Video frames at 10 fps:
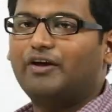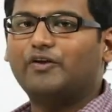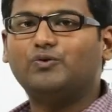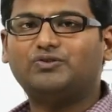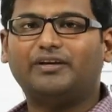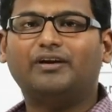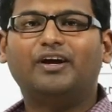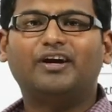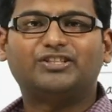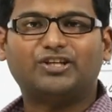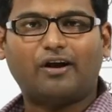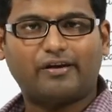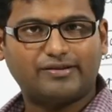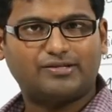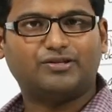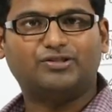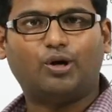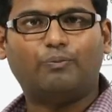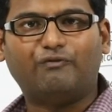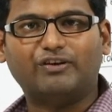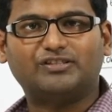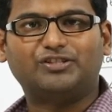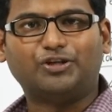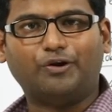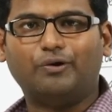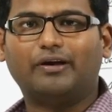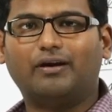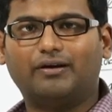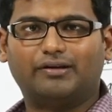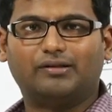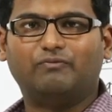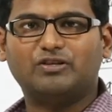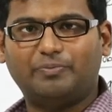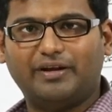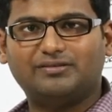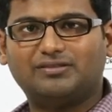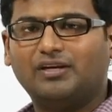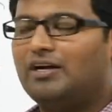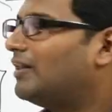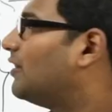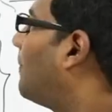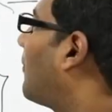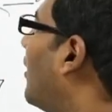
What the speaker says: we are using shortest job first scheduling algorithm, which means the